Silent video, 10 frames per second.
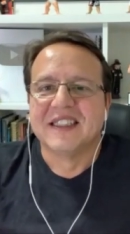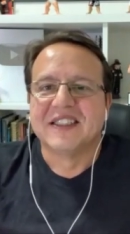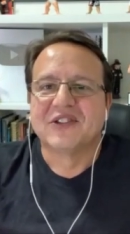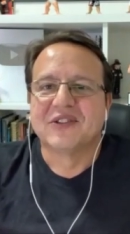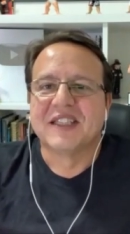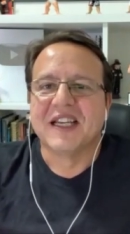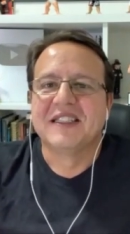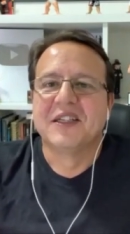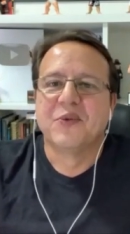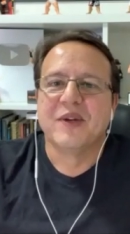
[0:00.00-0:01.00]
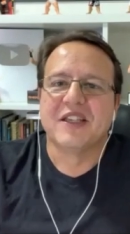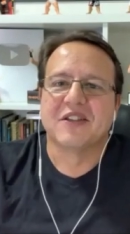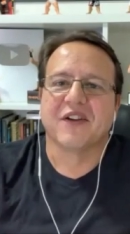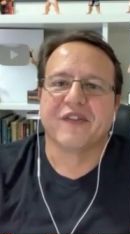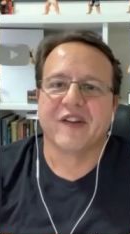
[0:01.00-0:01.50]
to take the
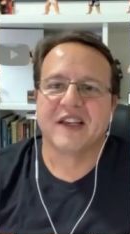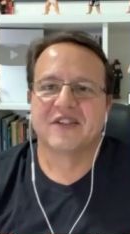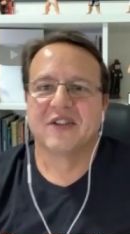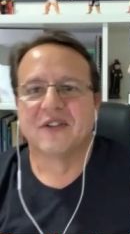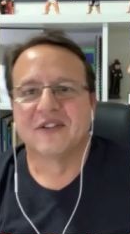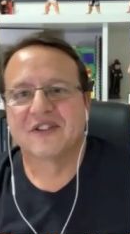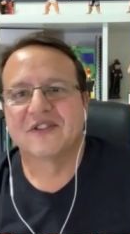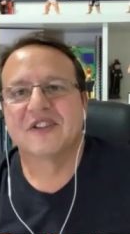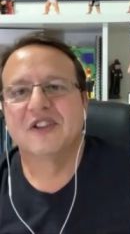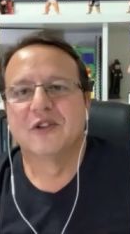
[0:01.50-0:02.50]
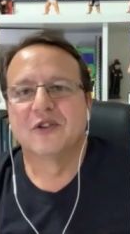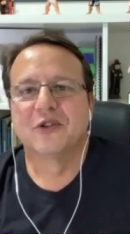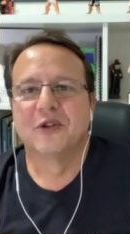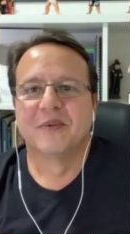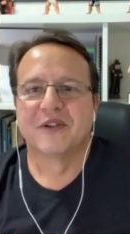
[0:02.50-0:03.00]
risk of face those
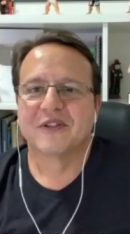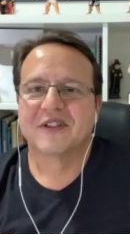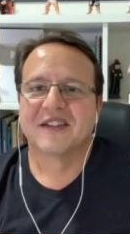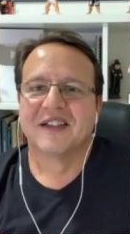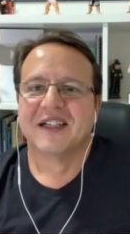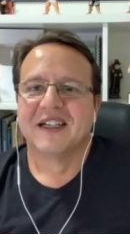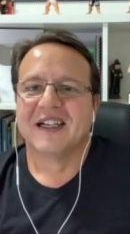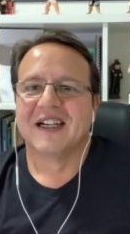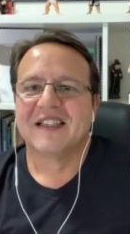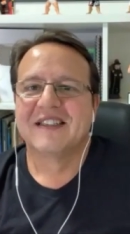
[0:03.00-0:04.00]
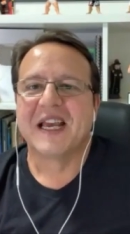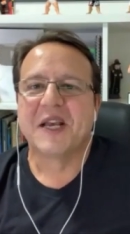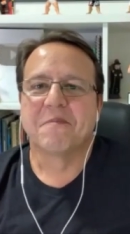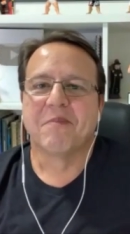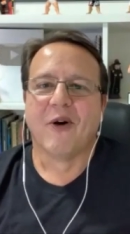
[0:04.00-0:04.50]
YouTubers, uh,
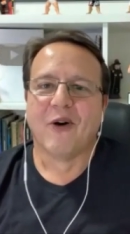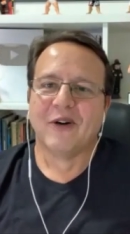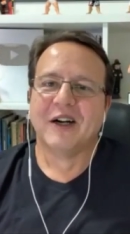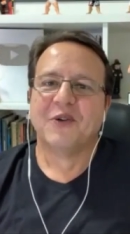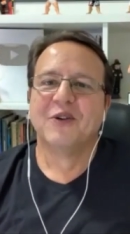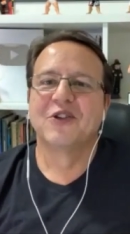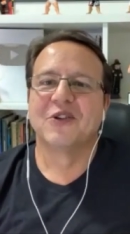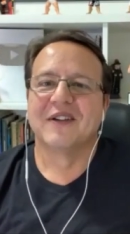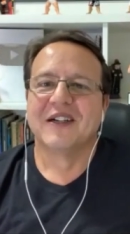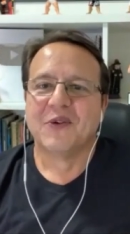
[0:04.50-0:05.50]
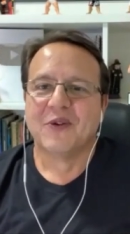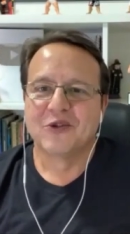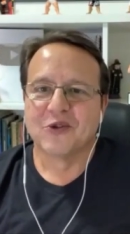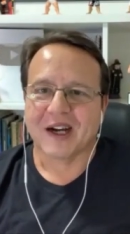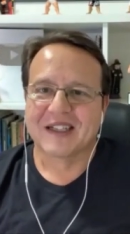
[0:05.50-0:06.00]
Jake Boxers. Paul? Would you
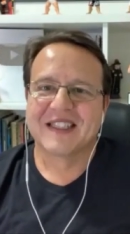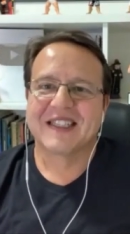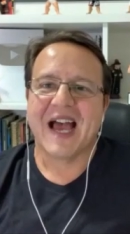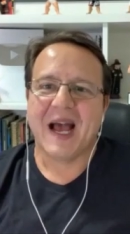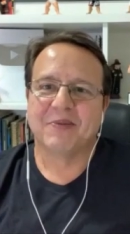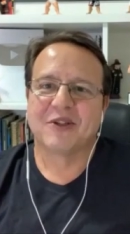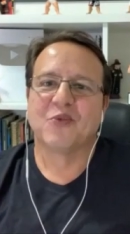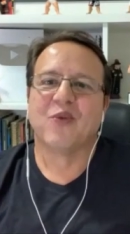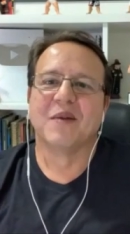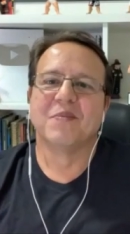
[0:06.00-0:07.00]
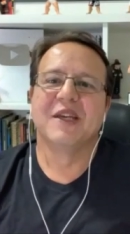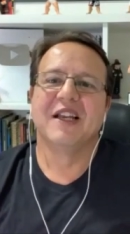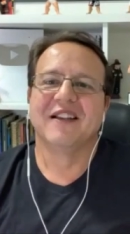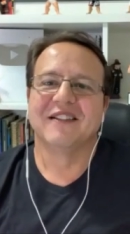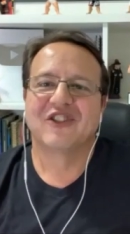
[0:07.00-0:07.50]
would you accept one
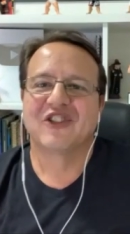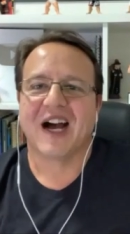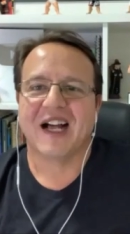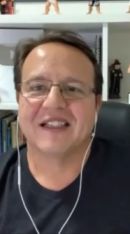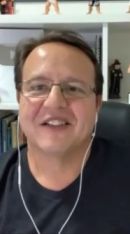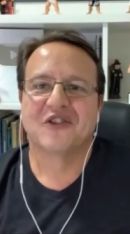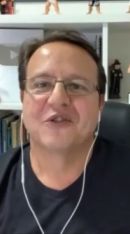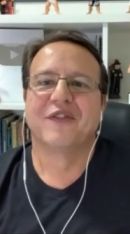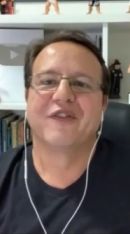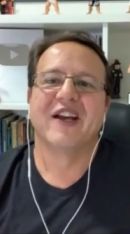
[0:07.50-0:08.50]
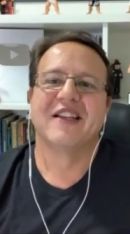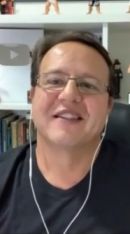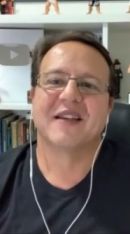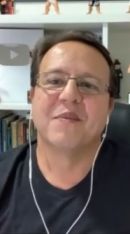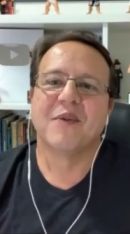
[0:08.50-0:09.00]
million challenge to face
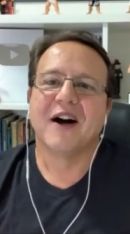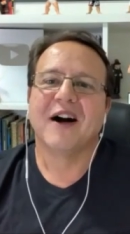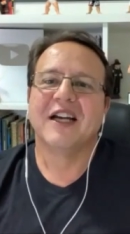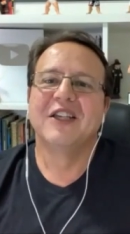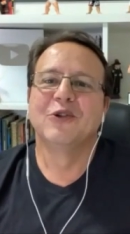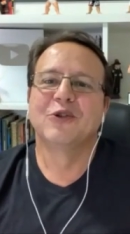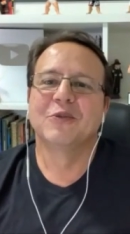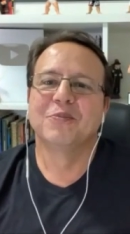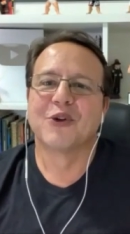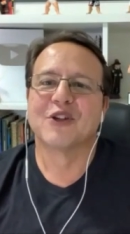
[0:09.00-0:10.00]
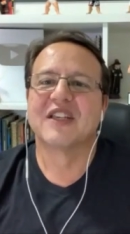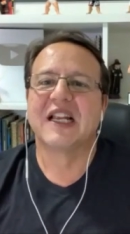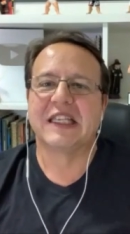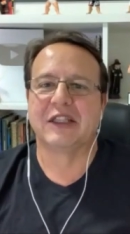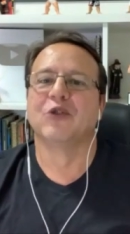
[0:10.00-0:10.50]
some uh, you,
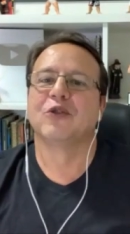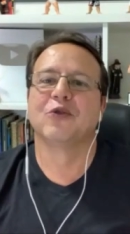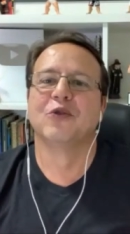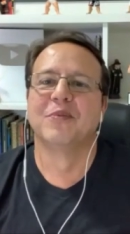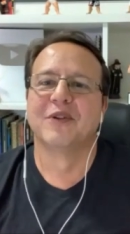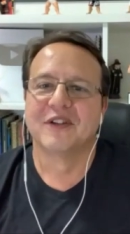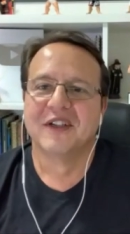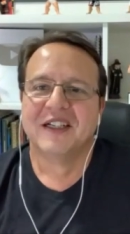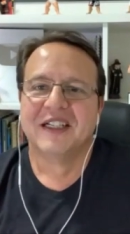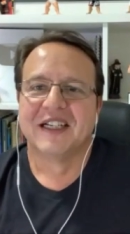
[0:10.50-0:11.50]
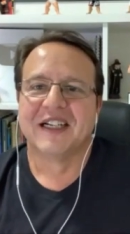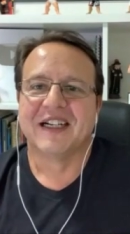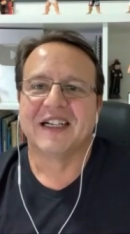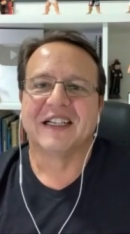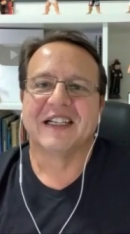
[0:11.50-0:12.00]
Brazilian YouTuber
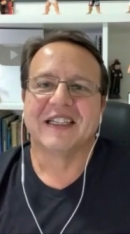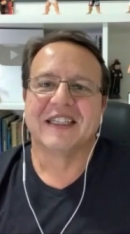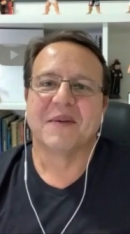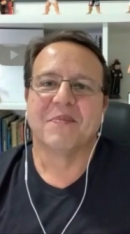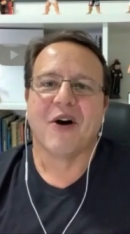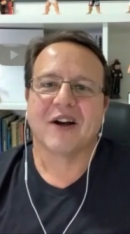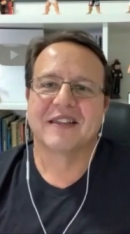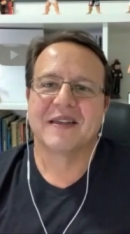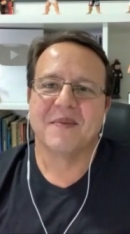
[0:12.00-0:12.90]
uh, in a boxing